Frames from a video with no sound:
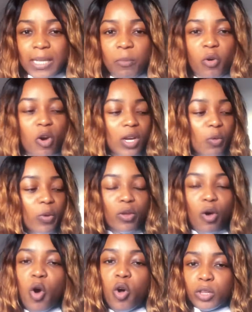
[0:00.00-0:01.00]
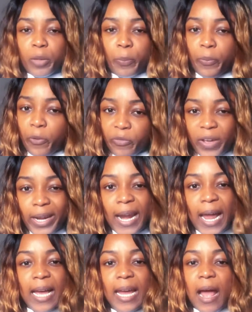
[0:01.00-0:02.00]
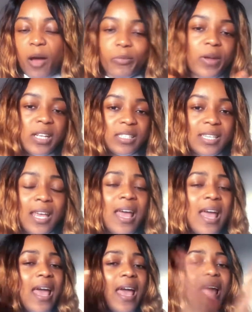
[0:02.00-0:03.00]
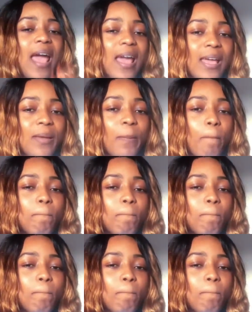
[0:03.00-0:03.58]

I'm calling with all the proof, and then I can outright say, hey,